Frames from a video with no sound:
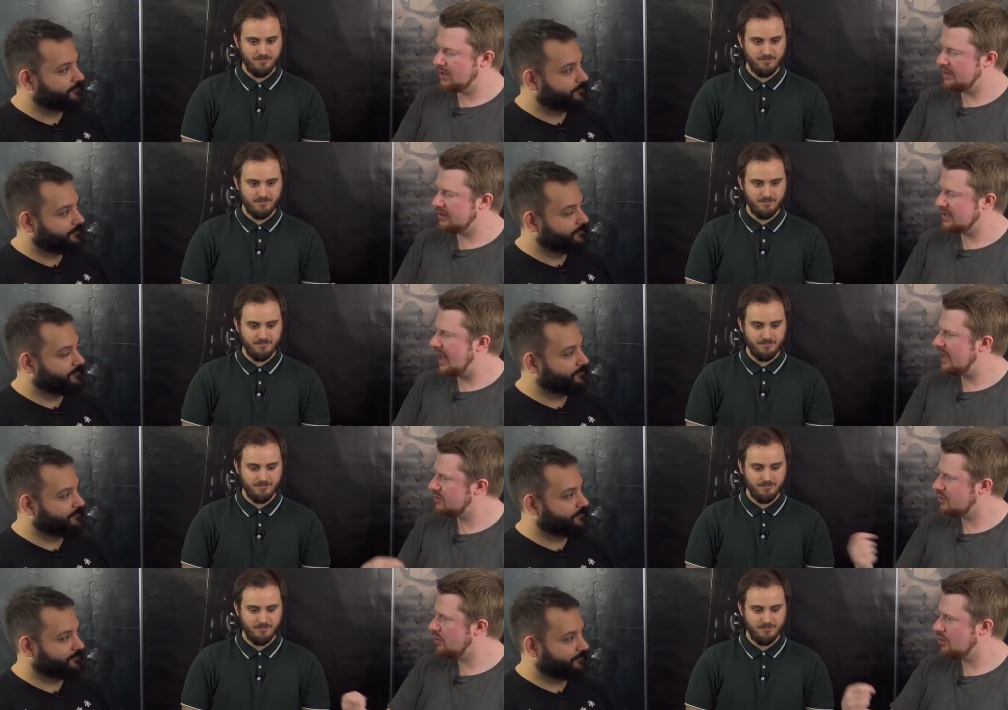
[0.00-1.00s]
Speaker 1: the, the
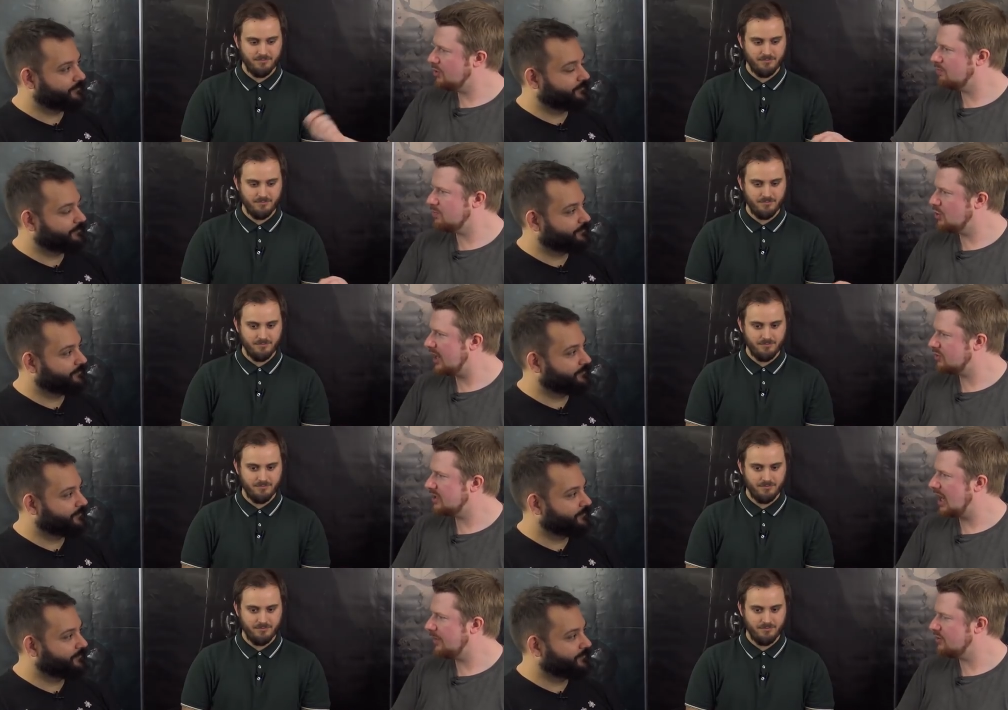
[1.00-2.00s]
test, do you do
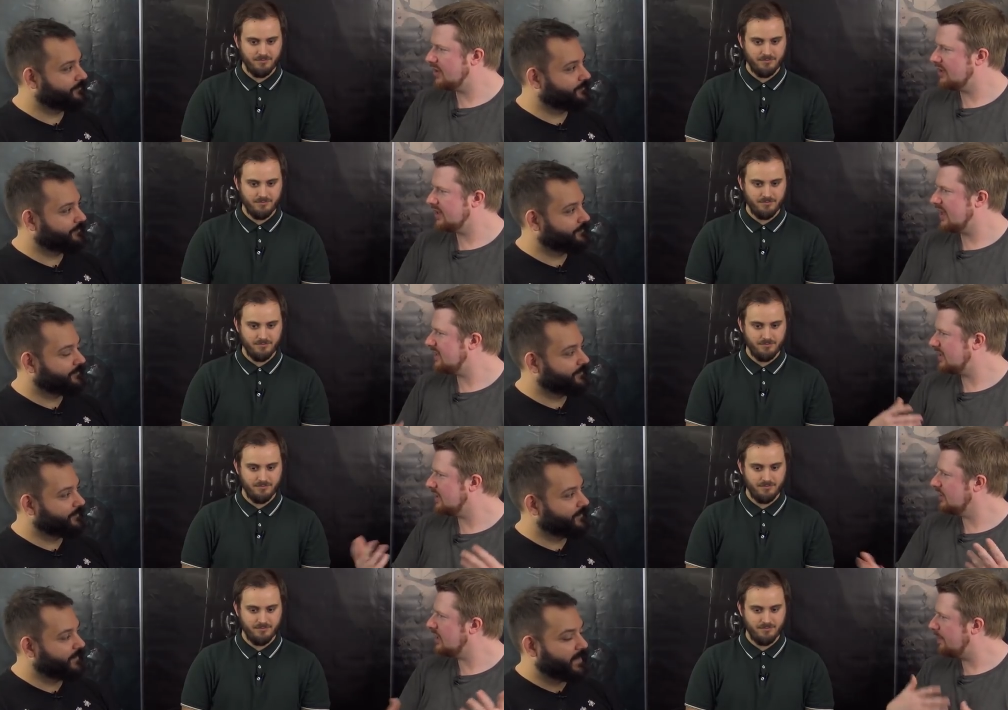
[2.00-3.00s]
extra damage or anything like that? Is that
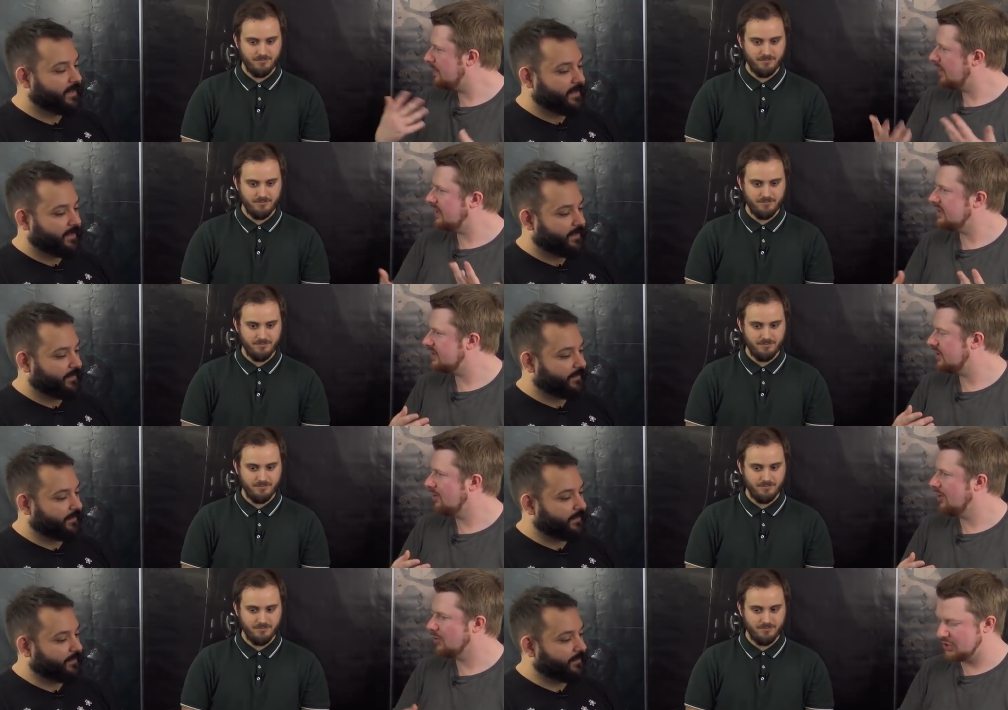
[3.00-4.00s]
still is that being play tested
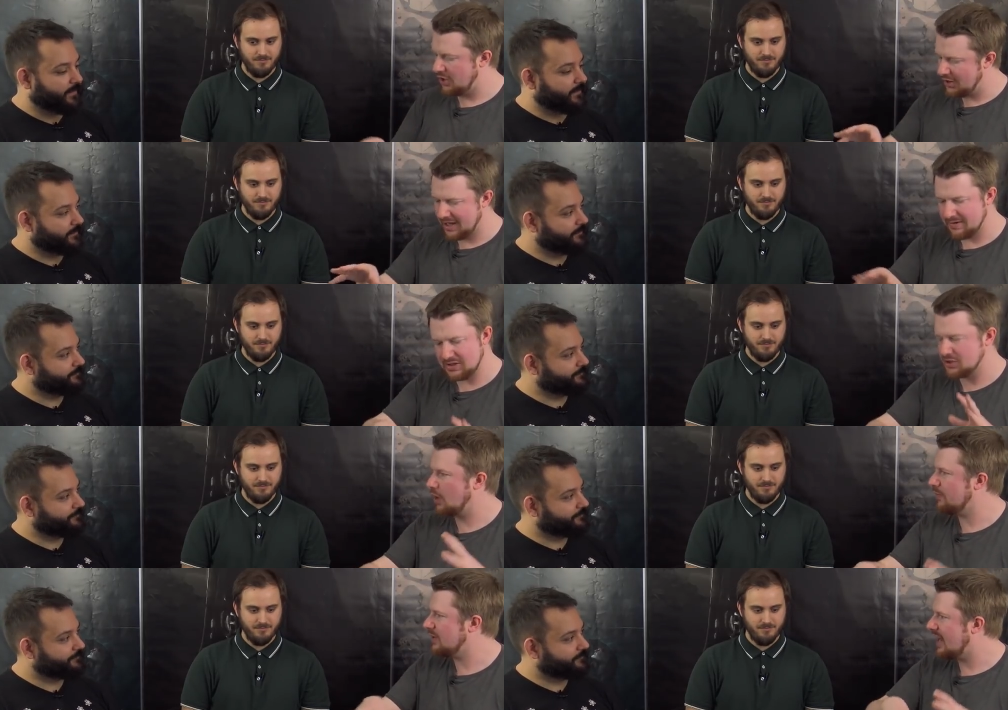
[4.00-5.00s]
around, or is it now kind of the
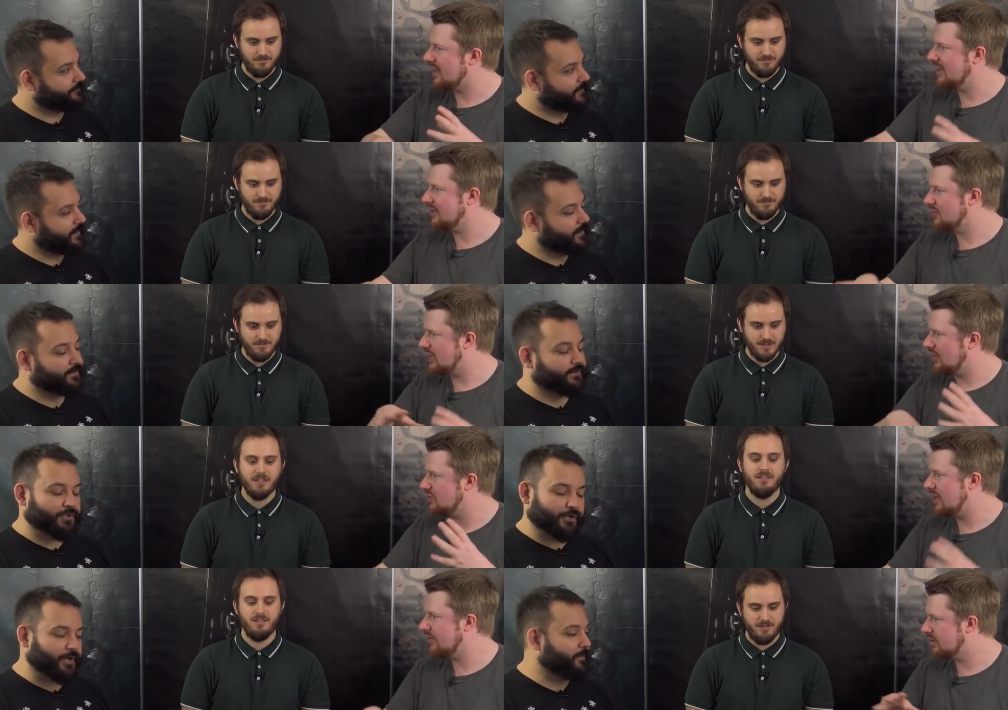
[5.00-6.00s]
discovery deck kind of just
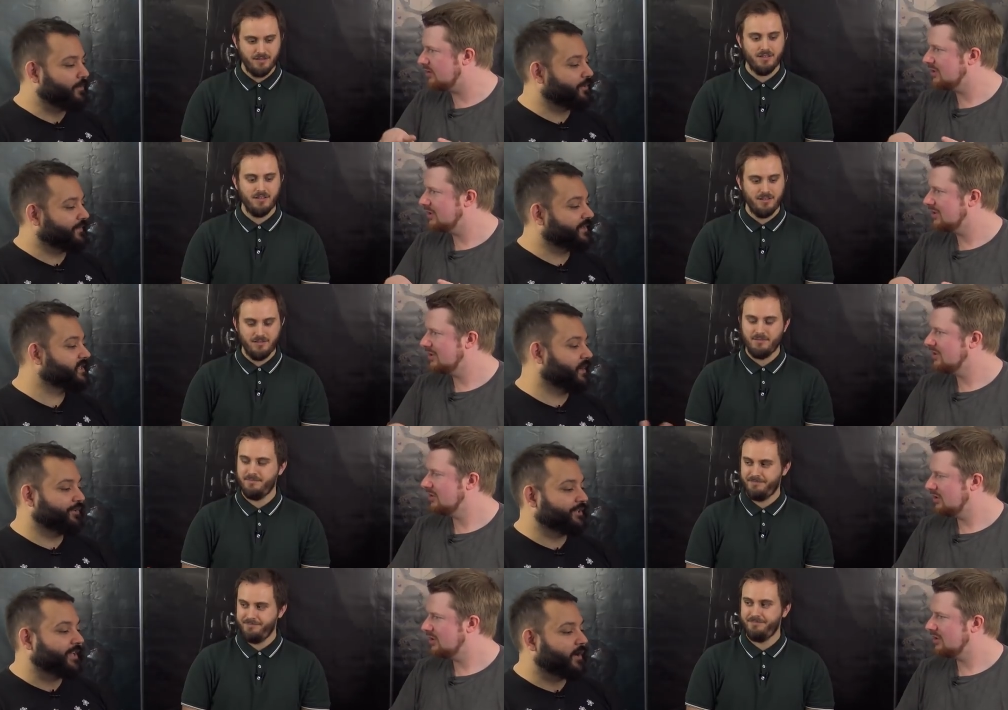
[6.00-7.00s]
tells? Not
Speaker 2: anymore. The
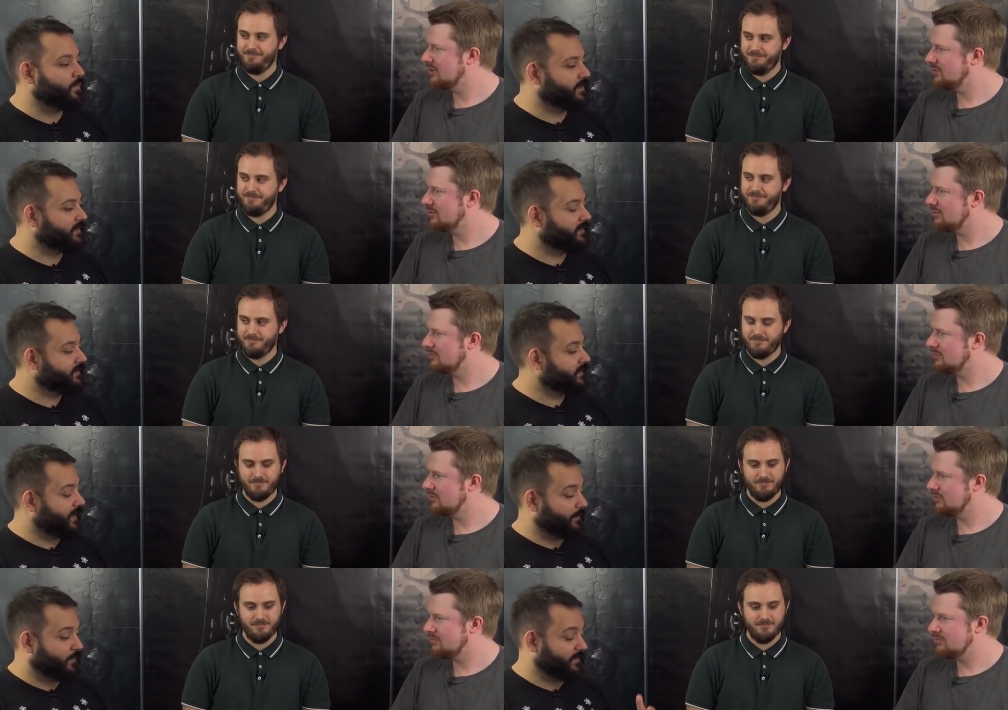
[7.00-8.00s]
discovery deck
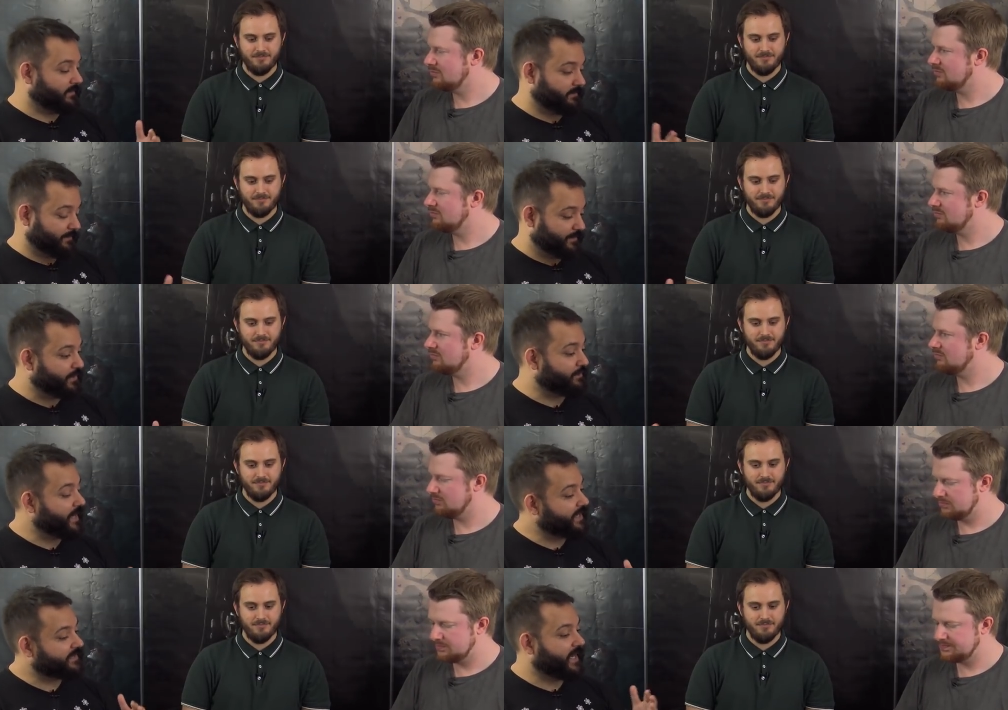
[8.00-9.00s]
will will
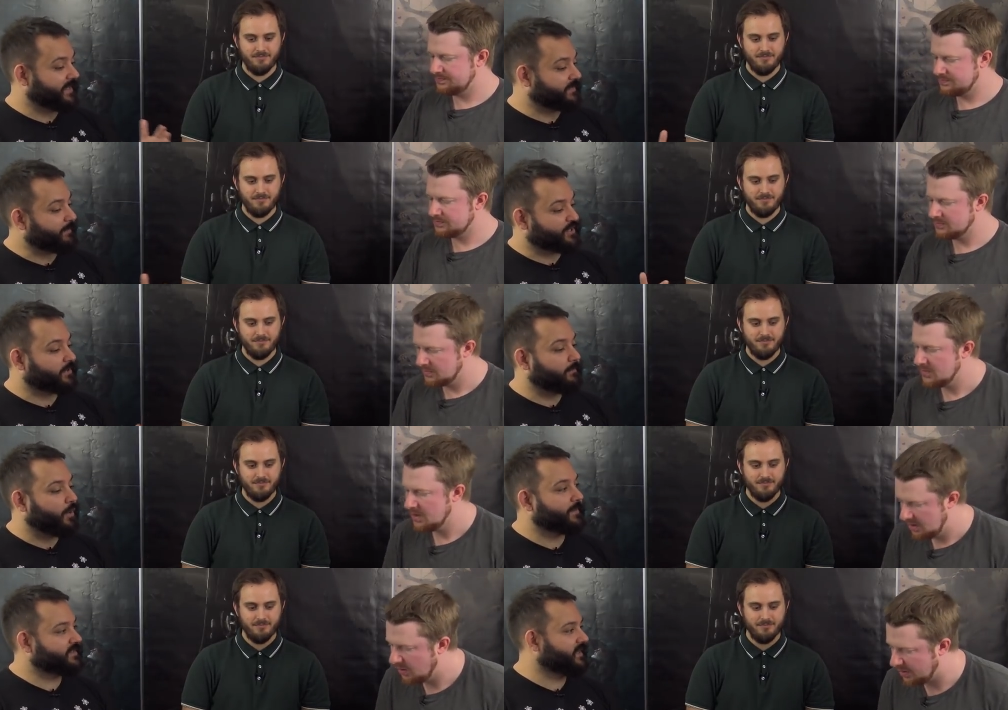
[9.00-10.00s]
narrate any special
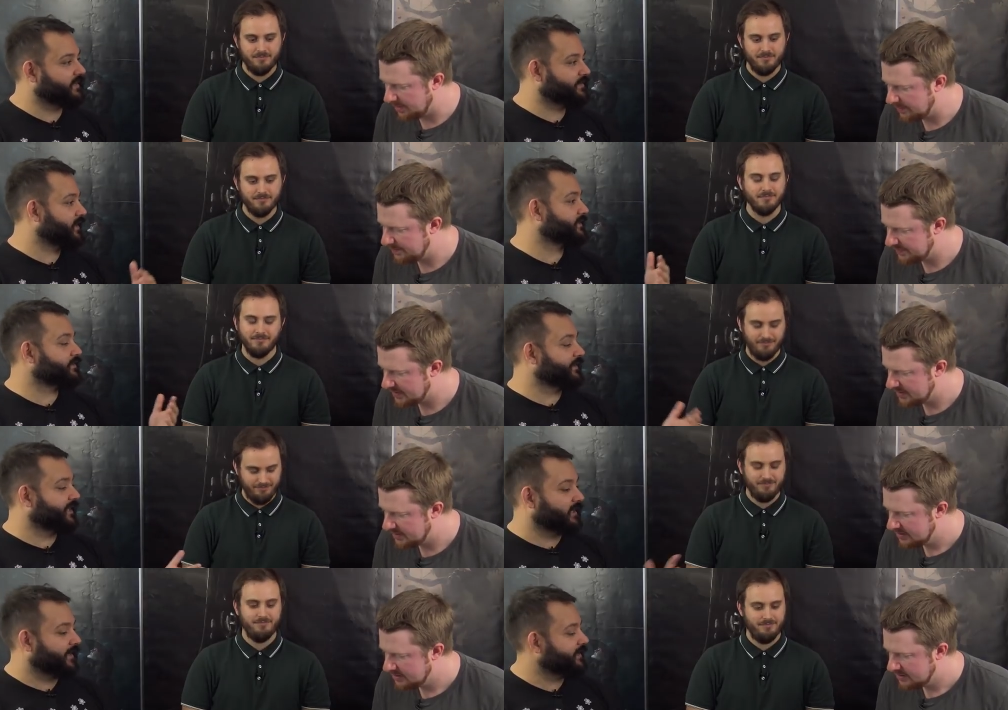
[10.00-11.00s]
moments okay. such as mm-hmm.
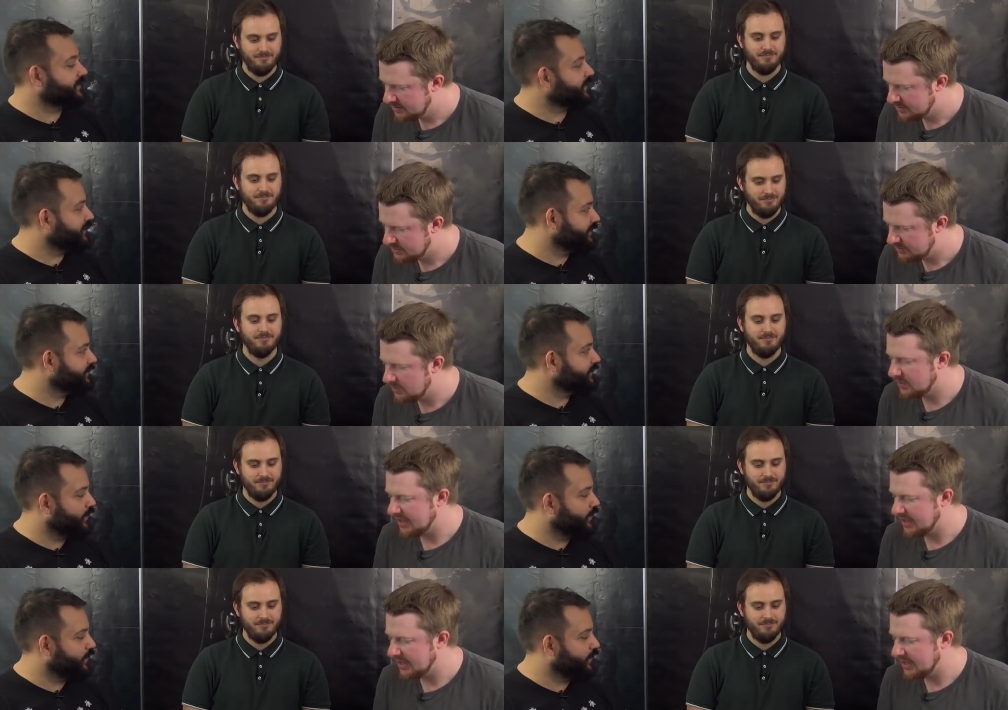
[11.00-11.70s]
critical hits and. Okay,